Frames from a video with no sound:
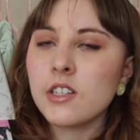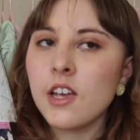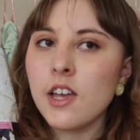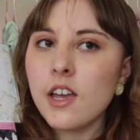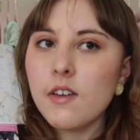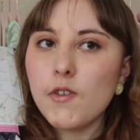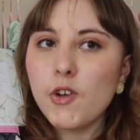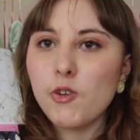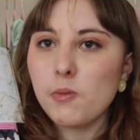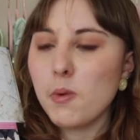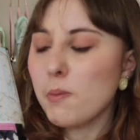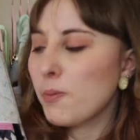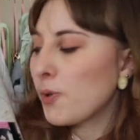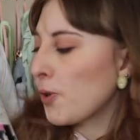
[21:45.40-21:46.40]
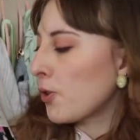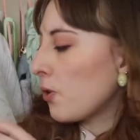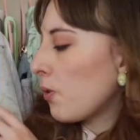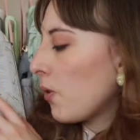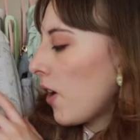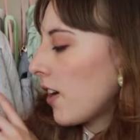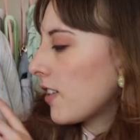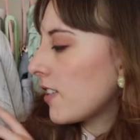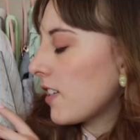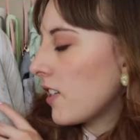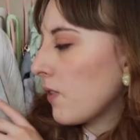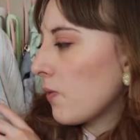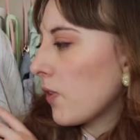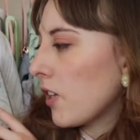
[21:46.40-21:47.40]
if I remember correctly,
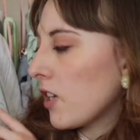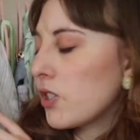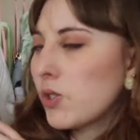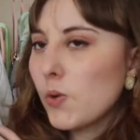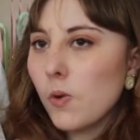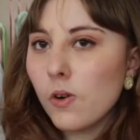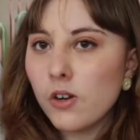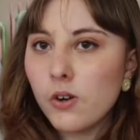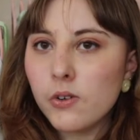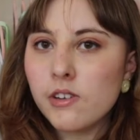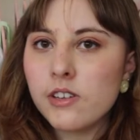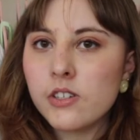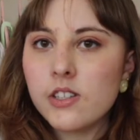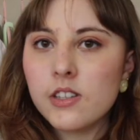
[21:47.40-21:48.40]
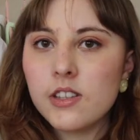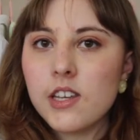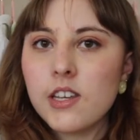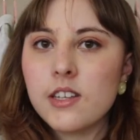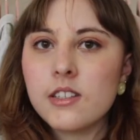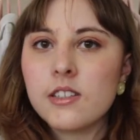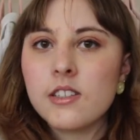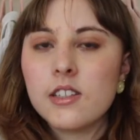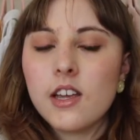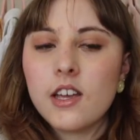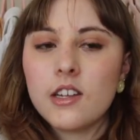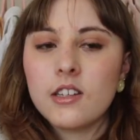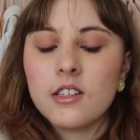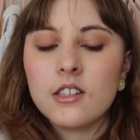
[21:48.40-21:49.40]
different like store owners and things
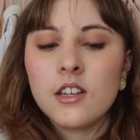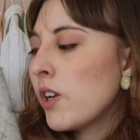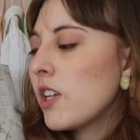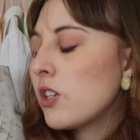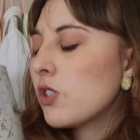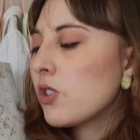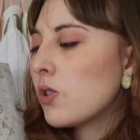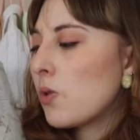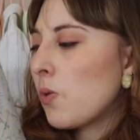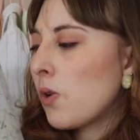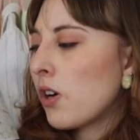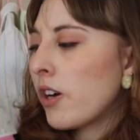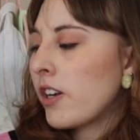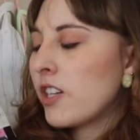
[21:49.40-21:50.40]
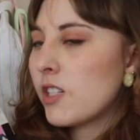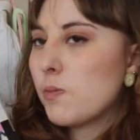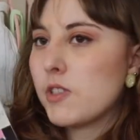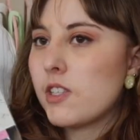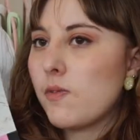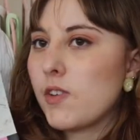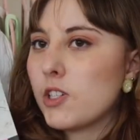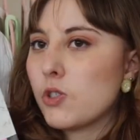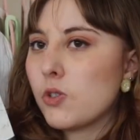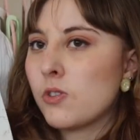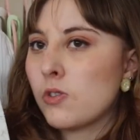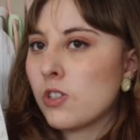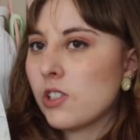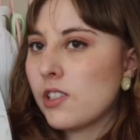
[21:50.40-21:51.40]
and what each store in a specific
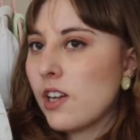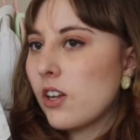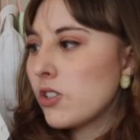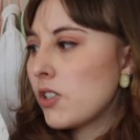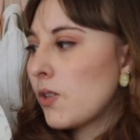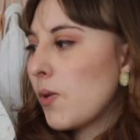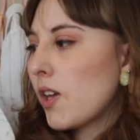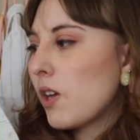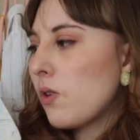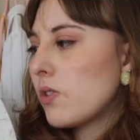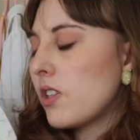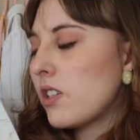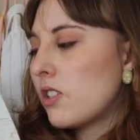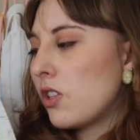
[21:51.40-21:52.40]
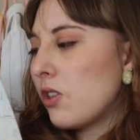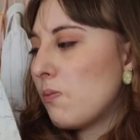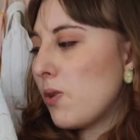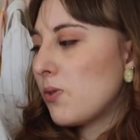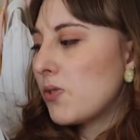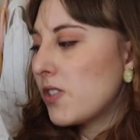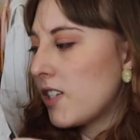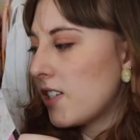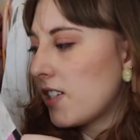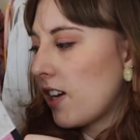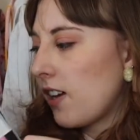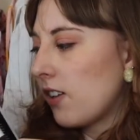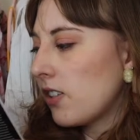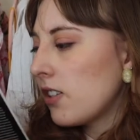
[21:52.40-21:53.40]
district sells. So it goes into the most
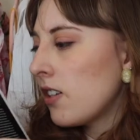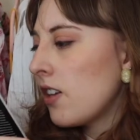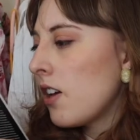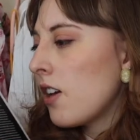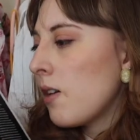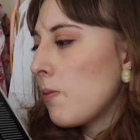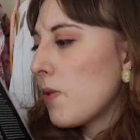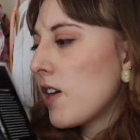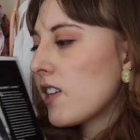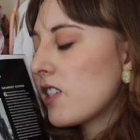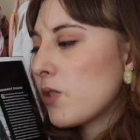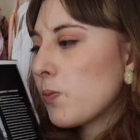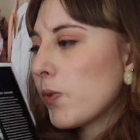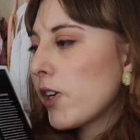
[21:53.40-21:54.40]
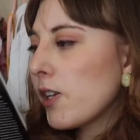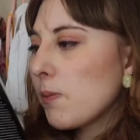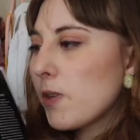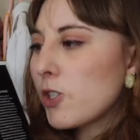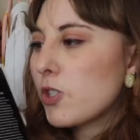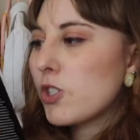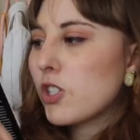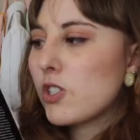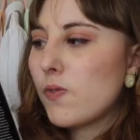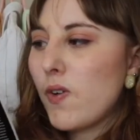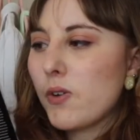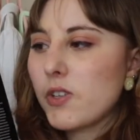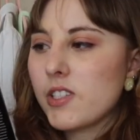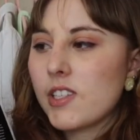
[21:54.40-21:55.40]
detail because it's pretty much just
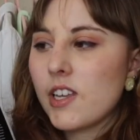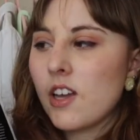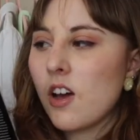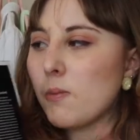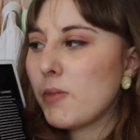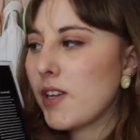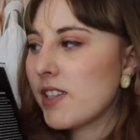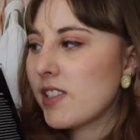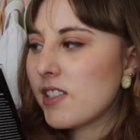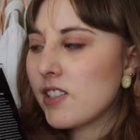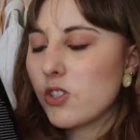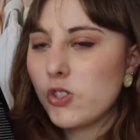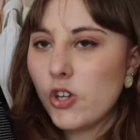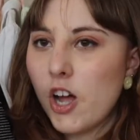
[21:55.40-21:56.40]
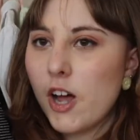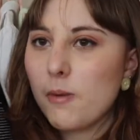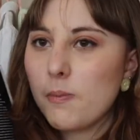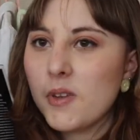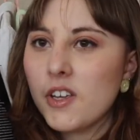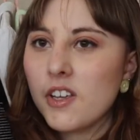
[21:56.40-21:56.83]
focusing on places to shop